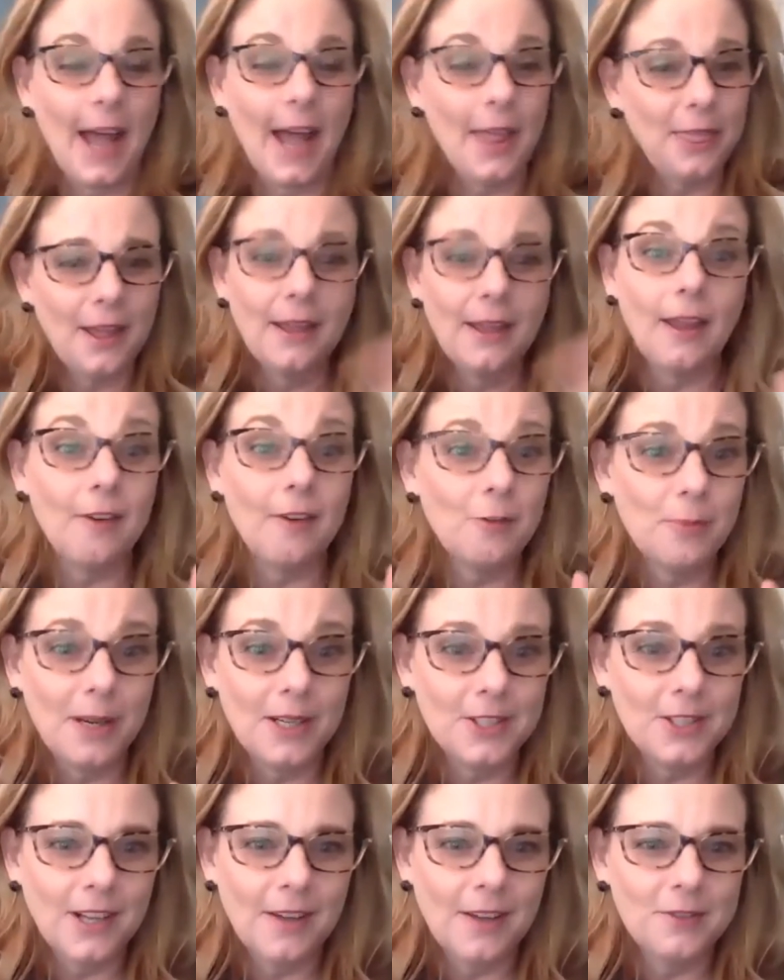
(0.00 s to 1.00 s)
I think everybody
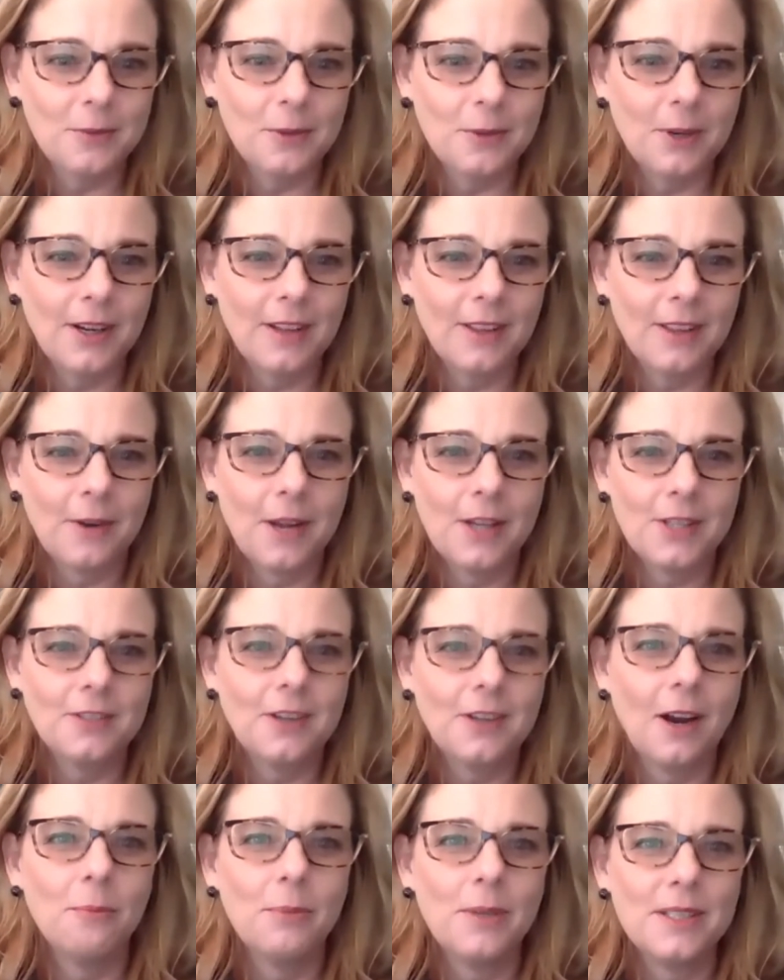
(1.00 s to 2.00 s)
should have to work in the
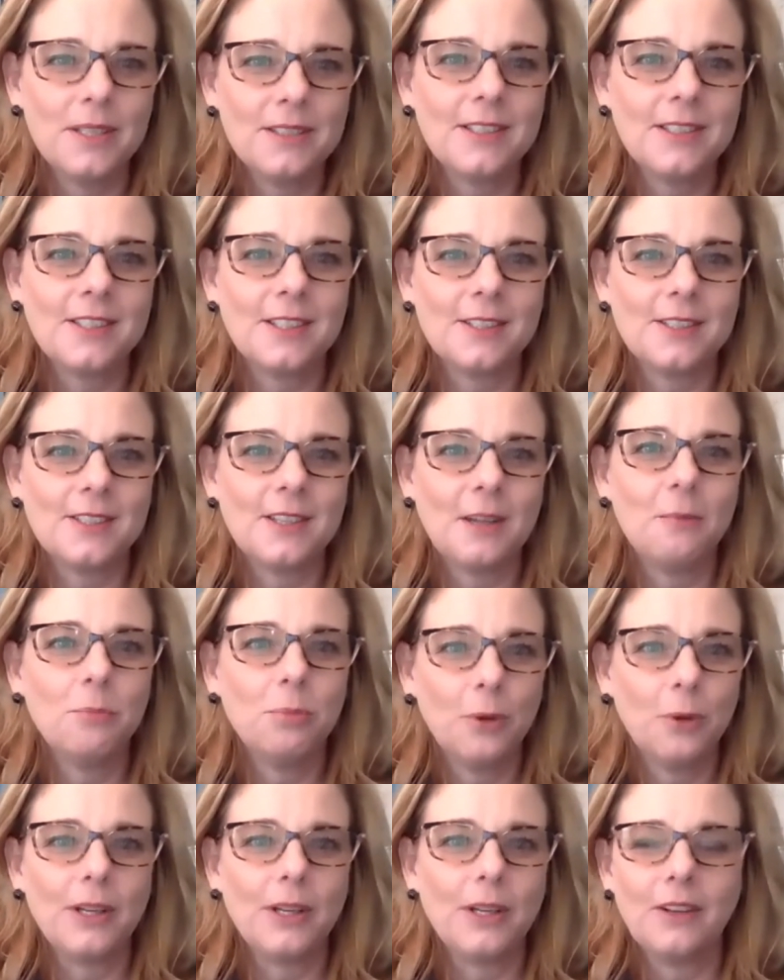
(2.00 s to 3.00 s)
restaurant business at some
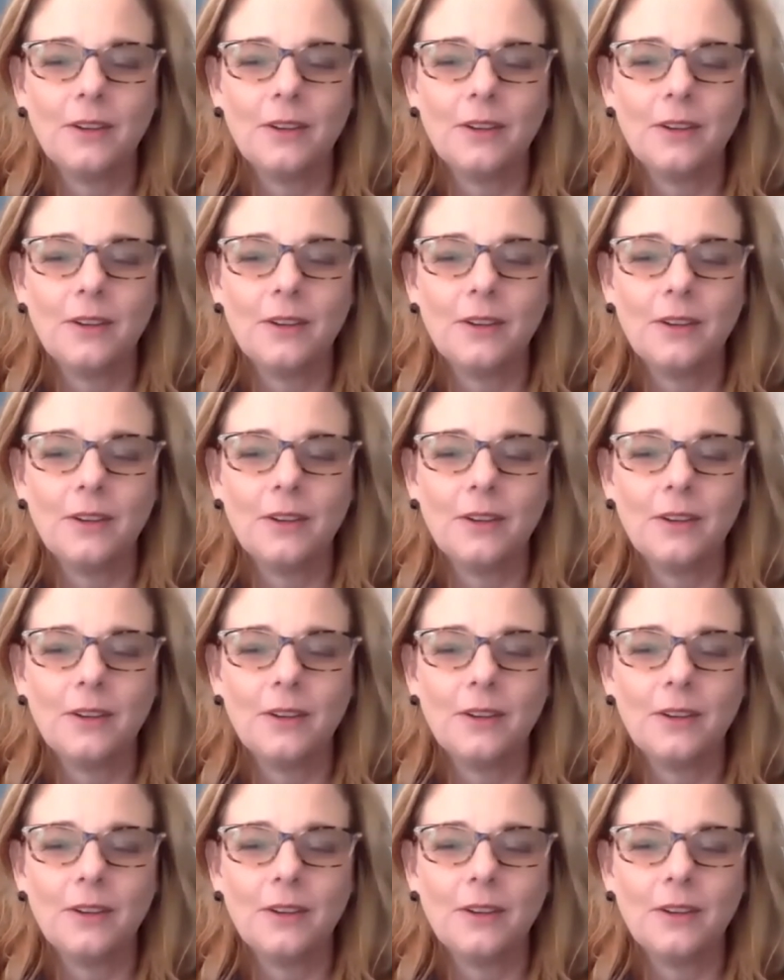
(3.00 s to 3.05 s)
point,